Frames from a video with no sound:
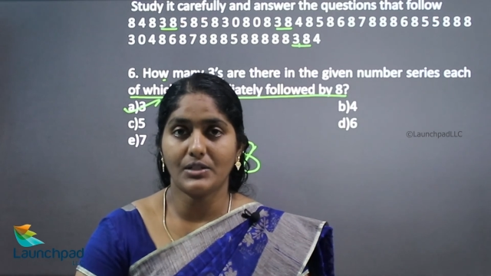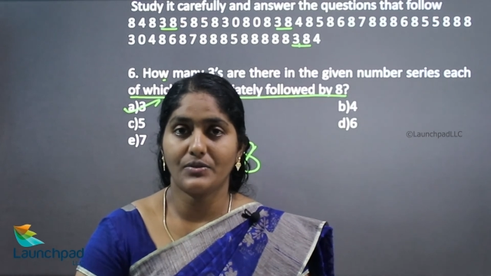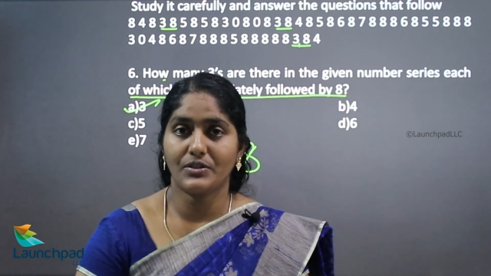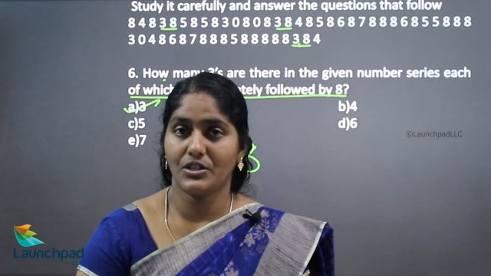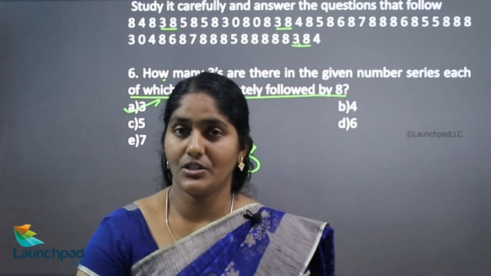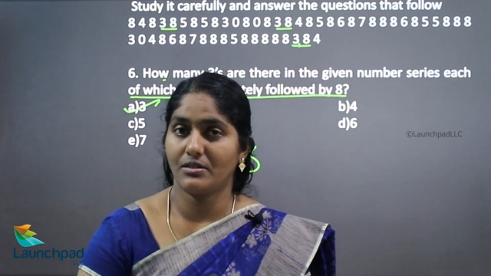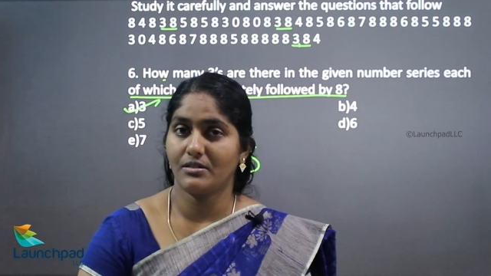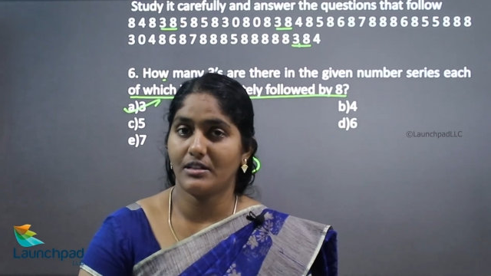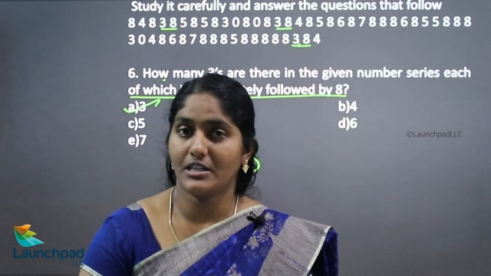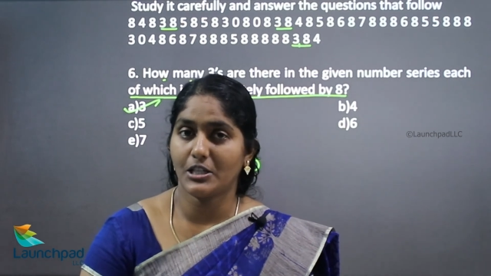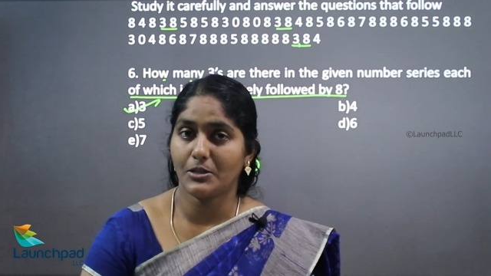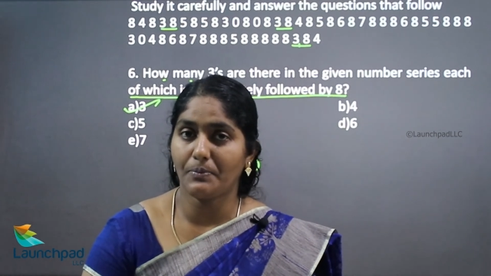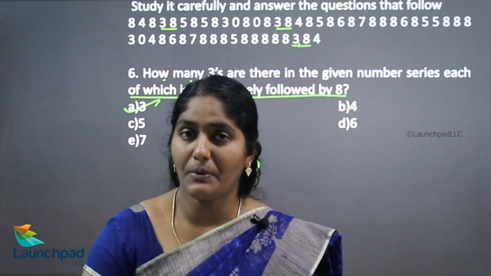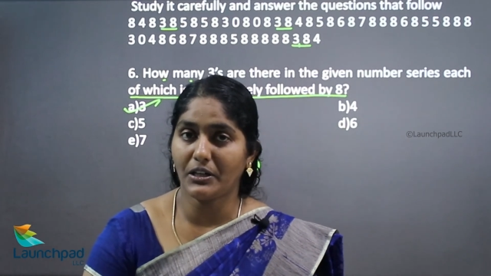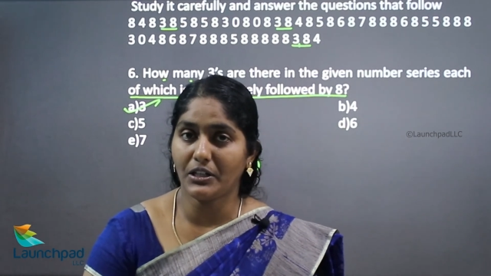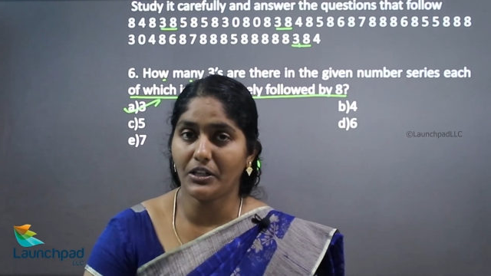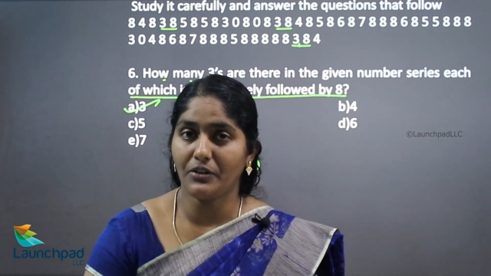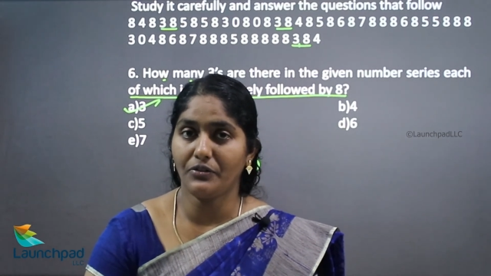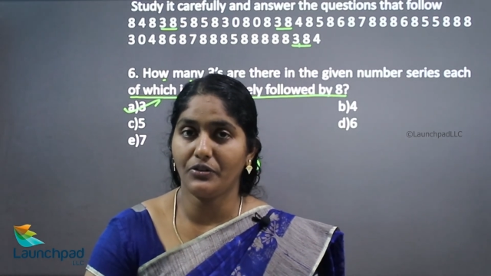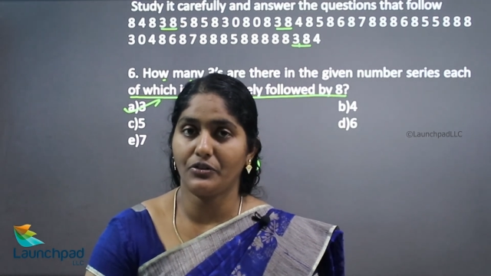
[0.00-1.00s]
which is
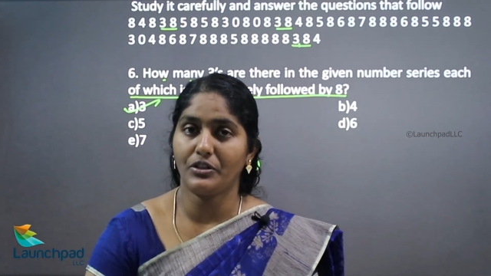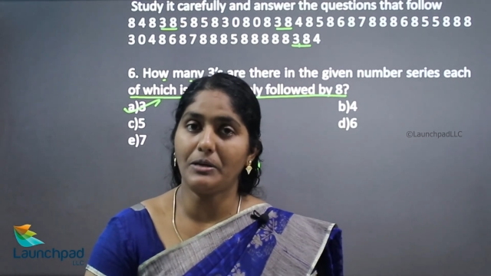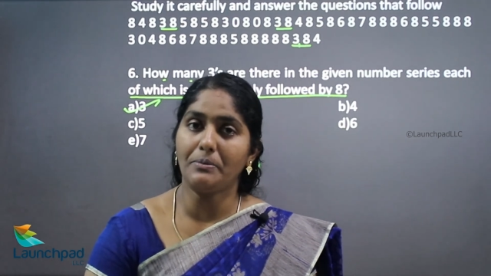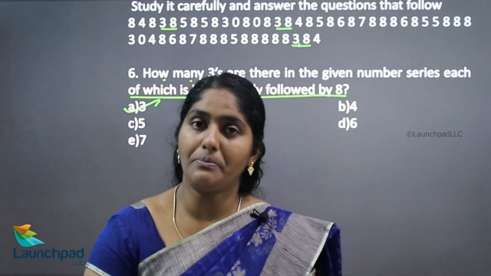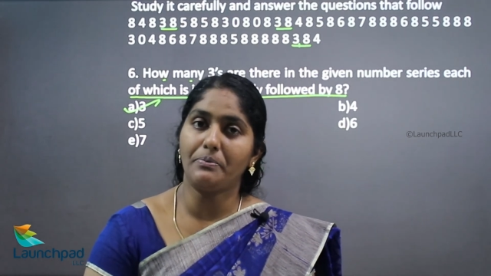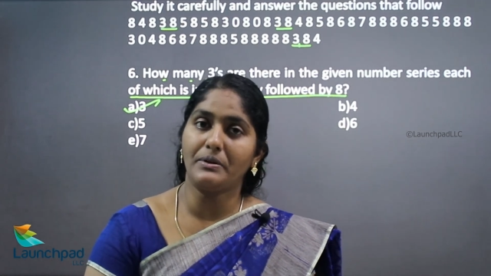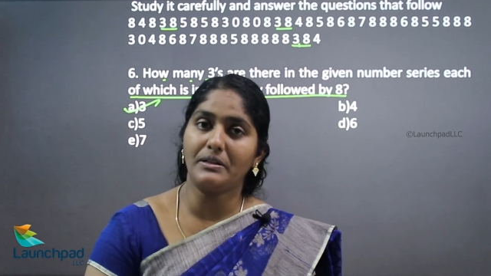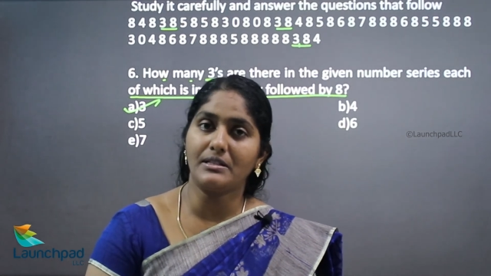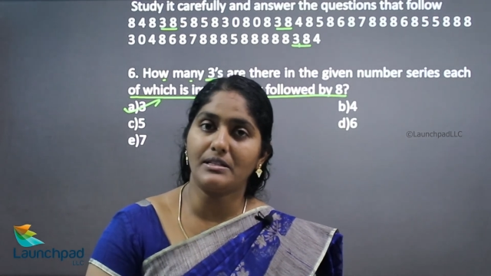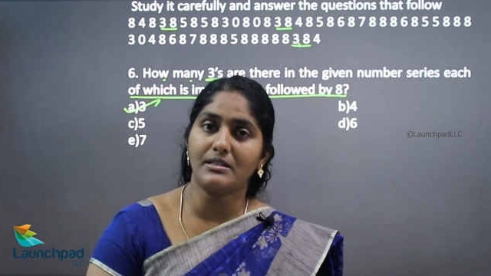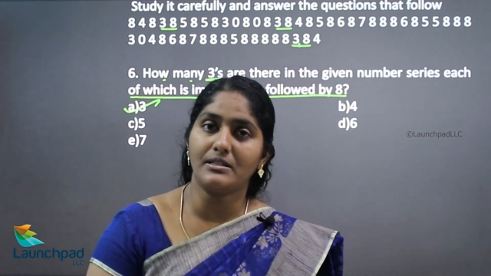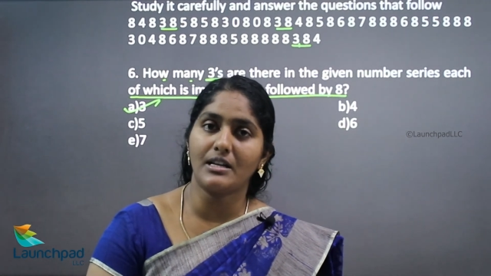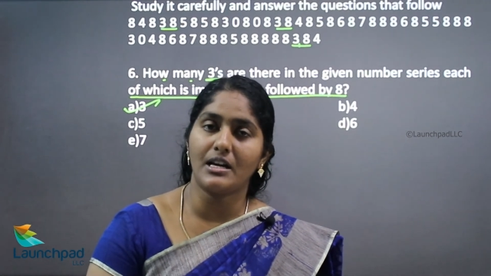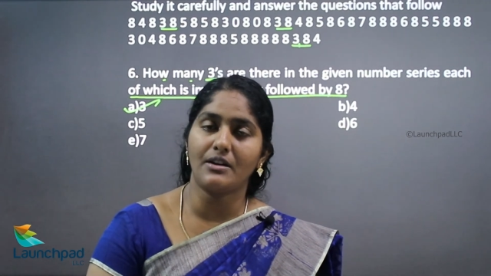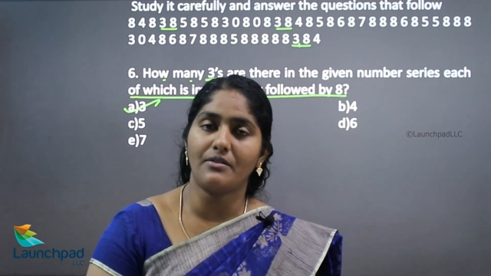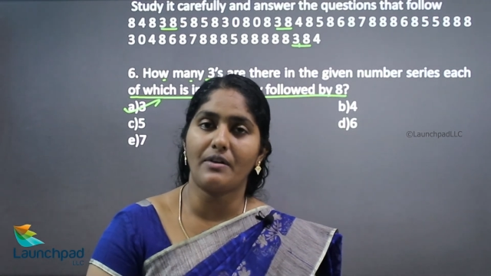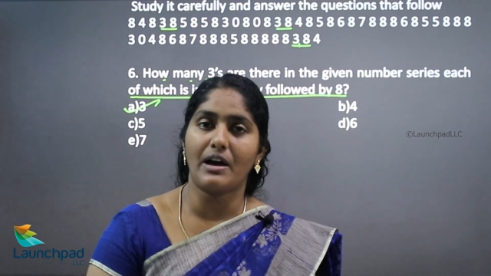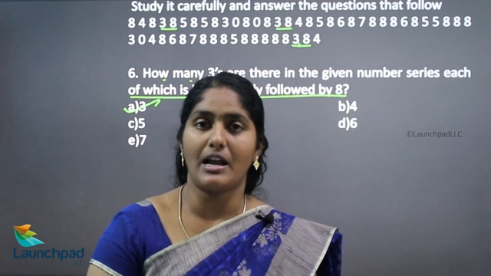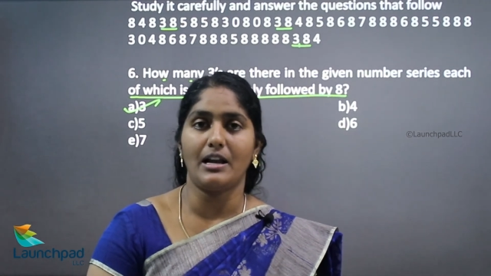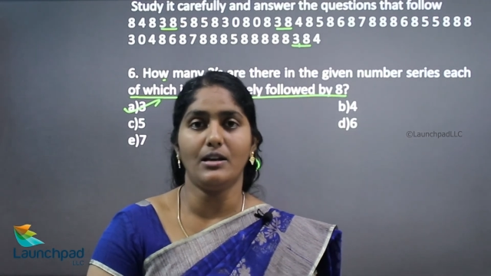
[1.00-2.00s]
respective to the
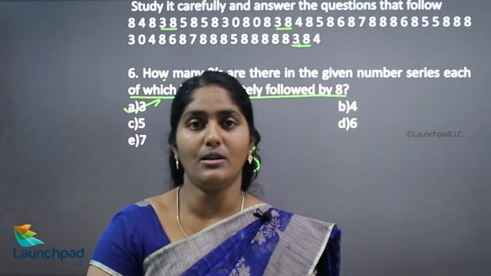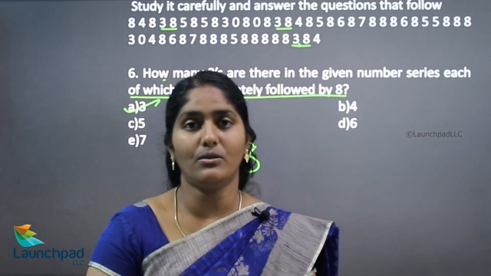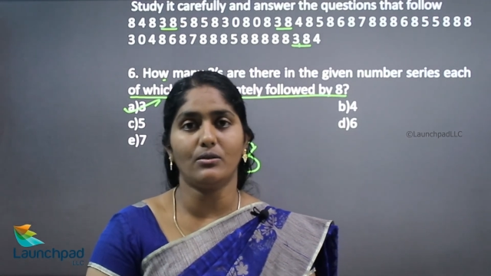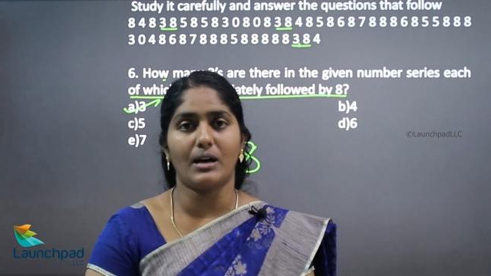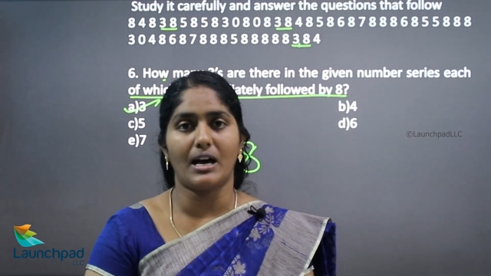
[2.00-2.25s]
preceded value